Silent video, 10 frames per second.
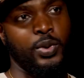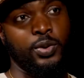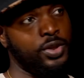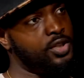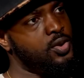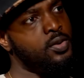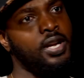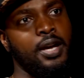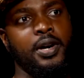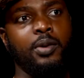one were the two
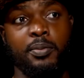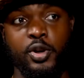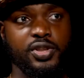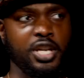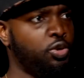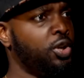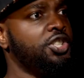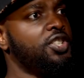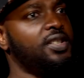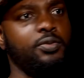that I thought were most
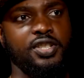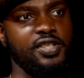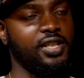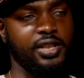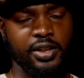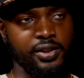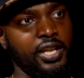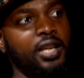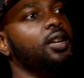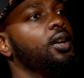egregious, that were just
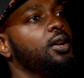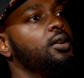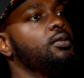clearly mm.